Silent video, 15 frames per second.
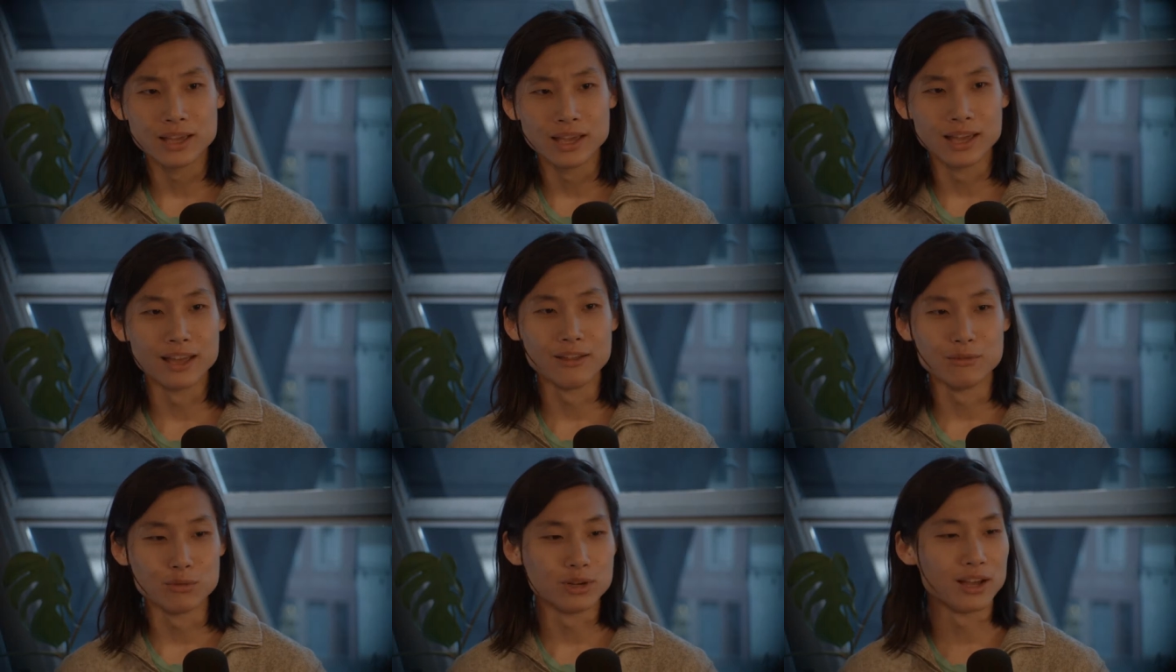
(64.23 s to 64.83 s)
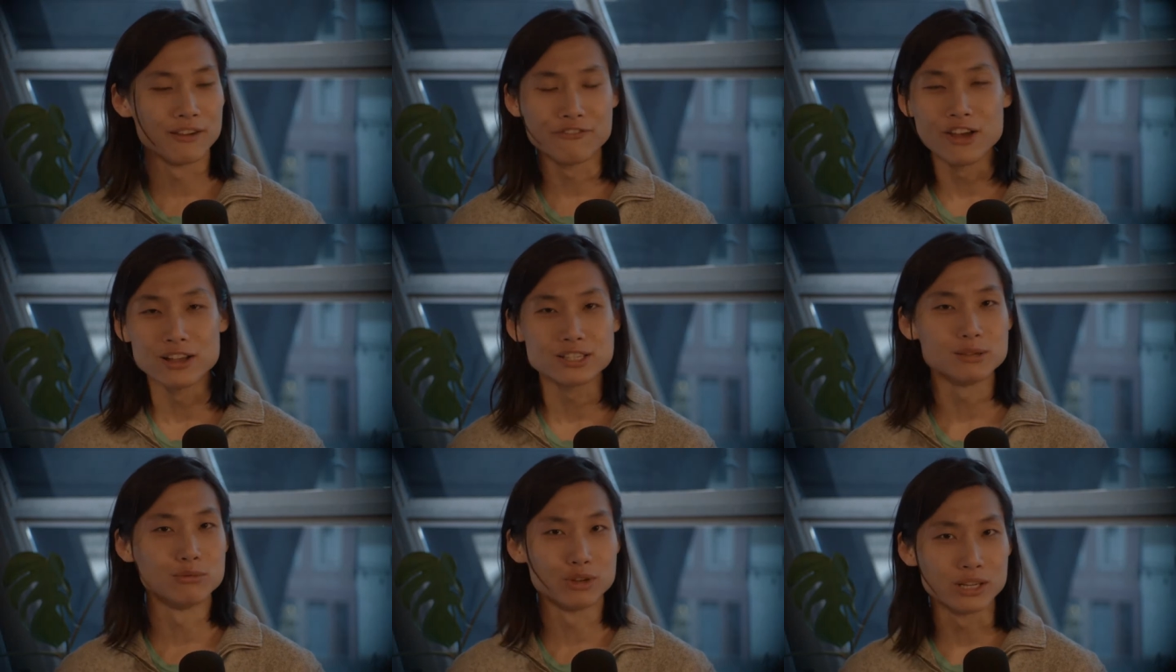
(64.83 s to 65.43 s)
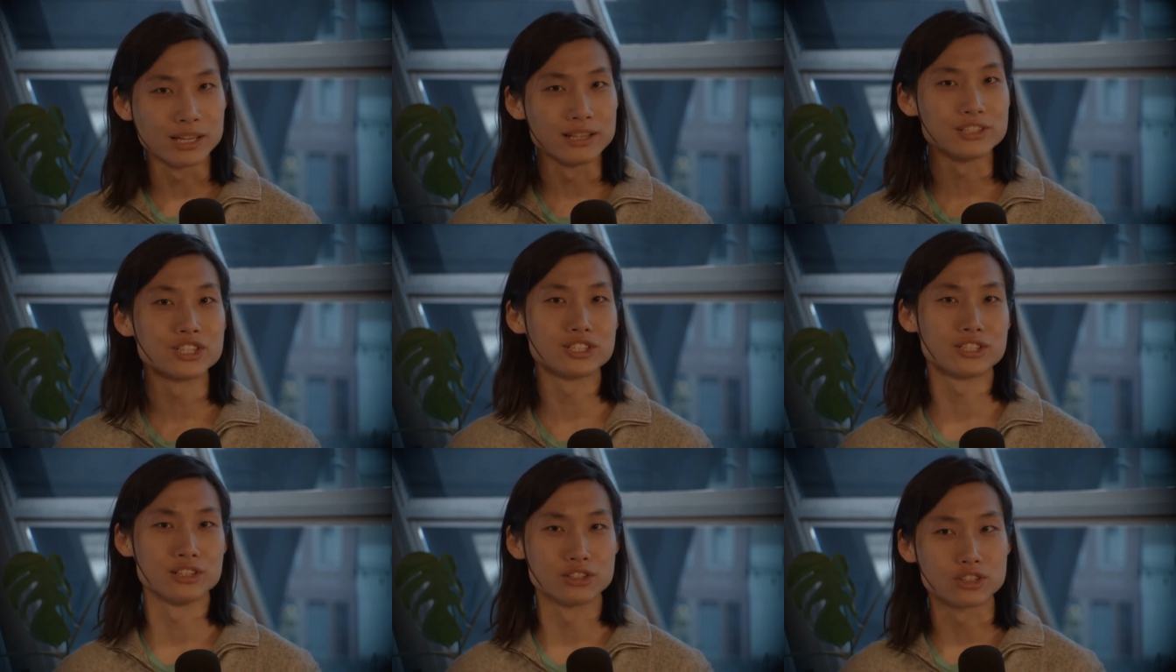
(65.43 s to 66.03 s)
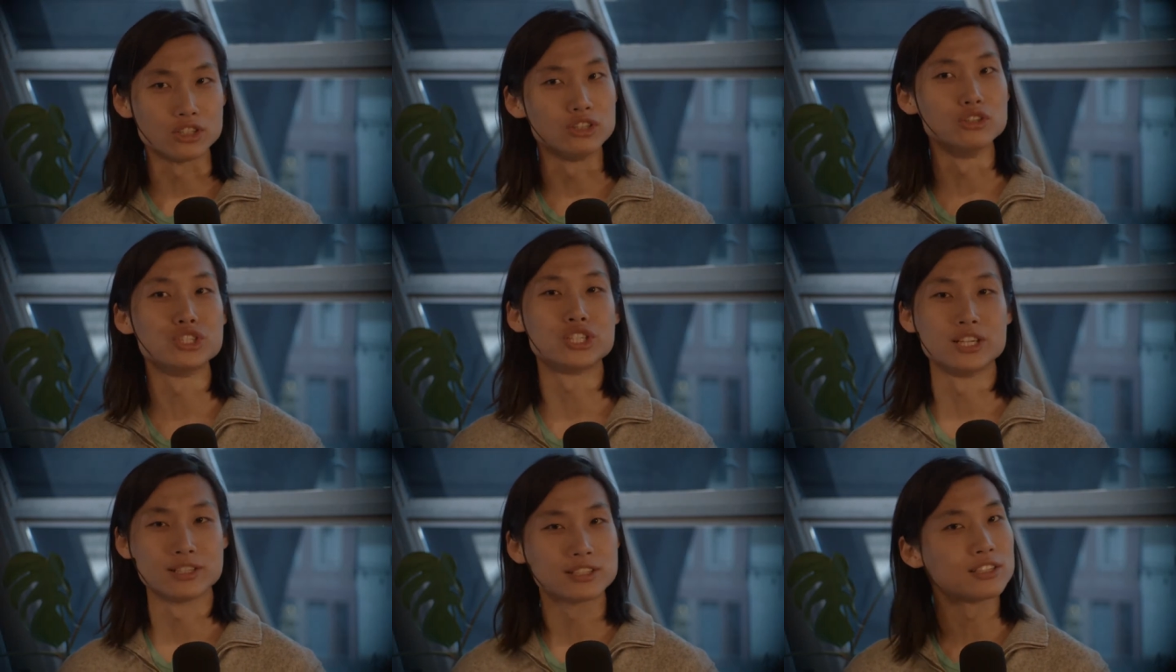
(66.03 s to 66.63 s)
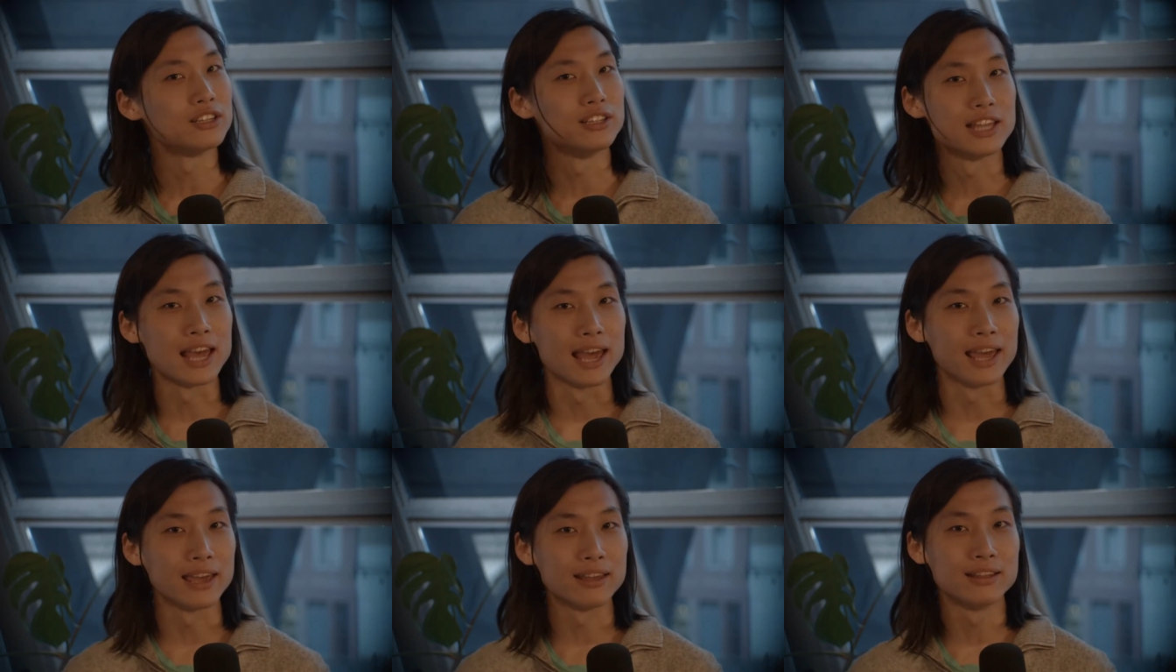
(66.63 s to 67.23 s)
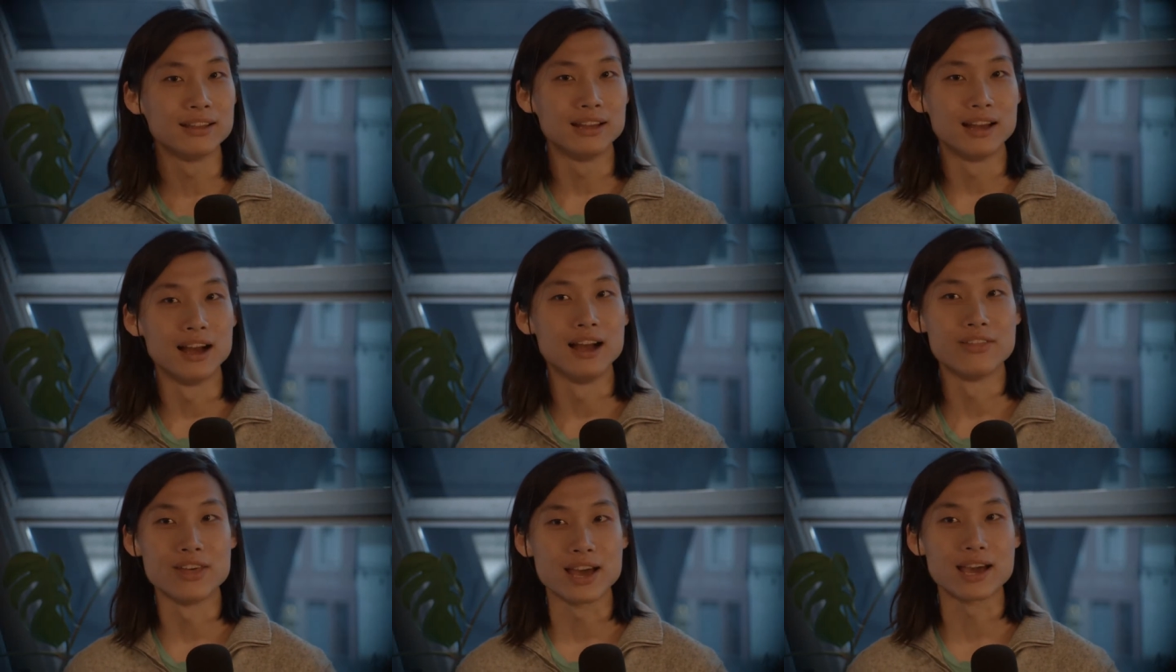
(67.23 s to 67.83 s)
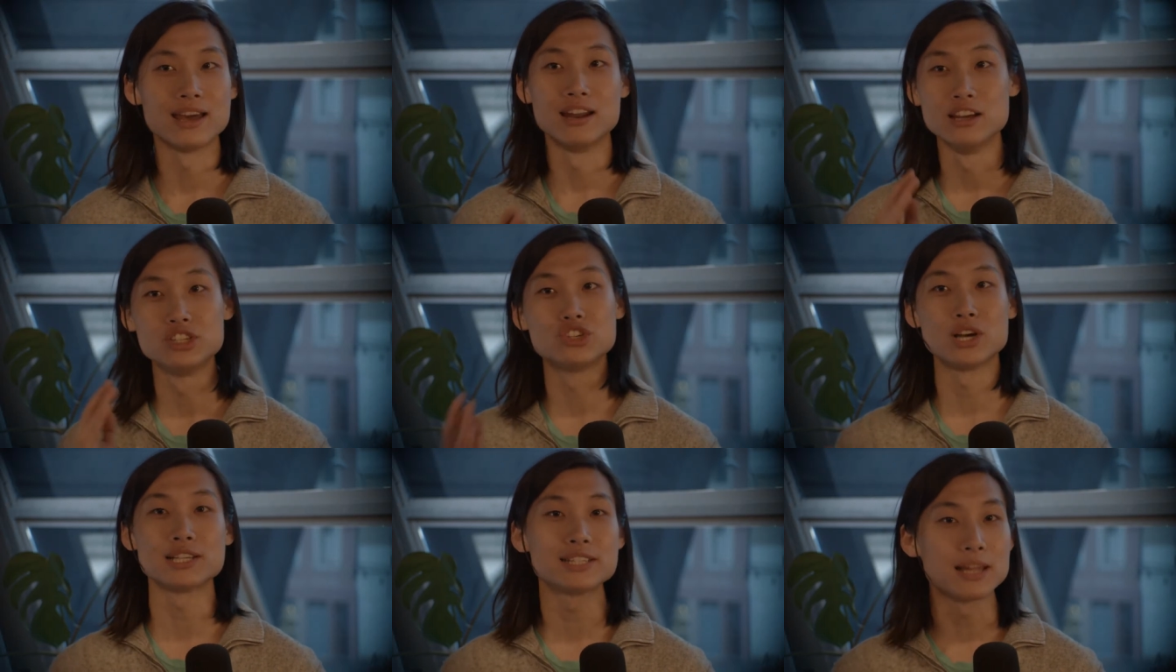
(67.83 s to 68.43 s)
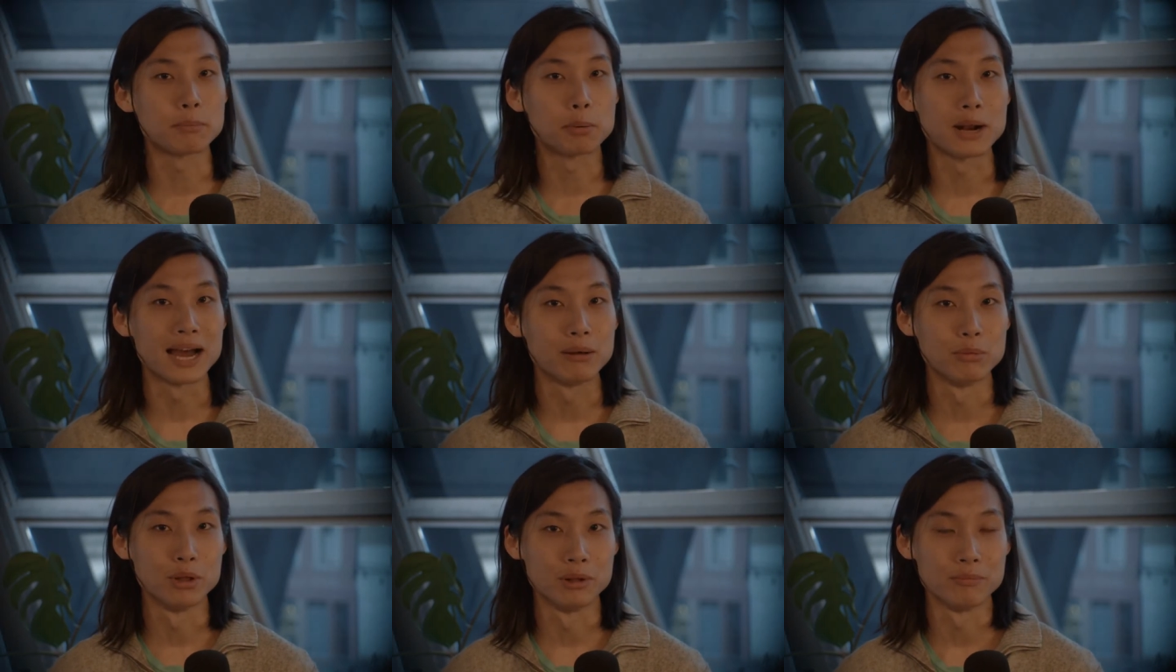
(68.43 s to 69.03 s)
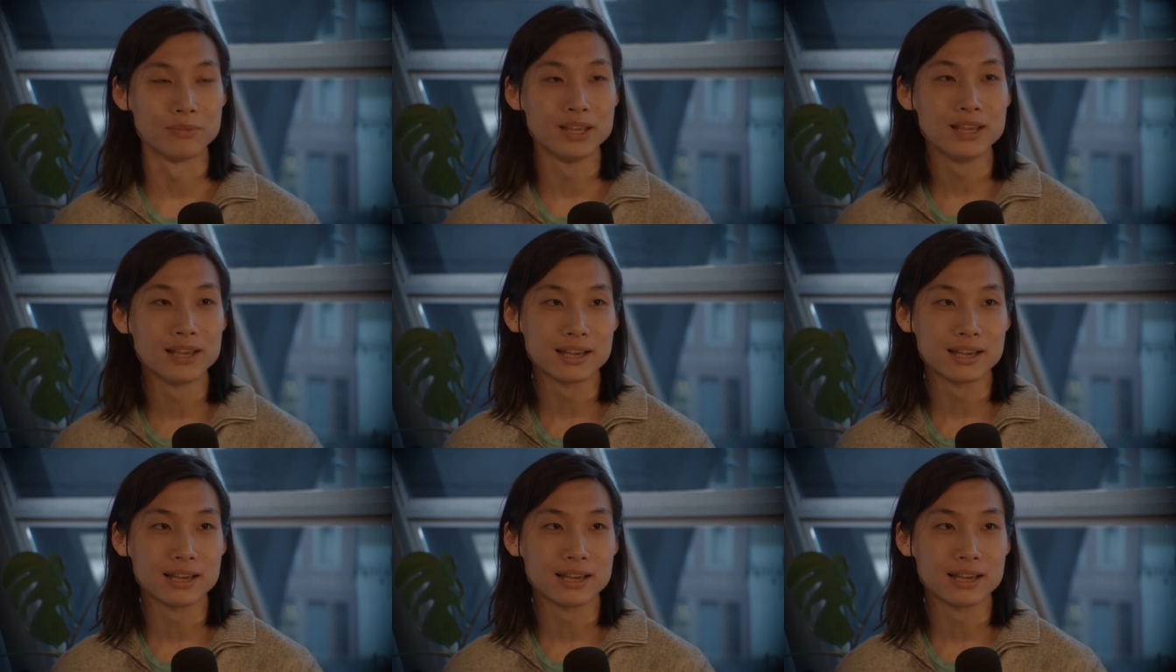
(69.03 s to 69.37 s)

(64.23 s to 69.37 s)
and I found some really interesting solutions today uh, that kind of address that problem,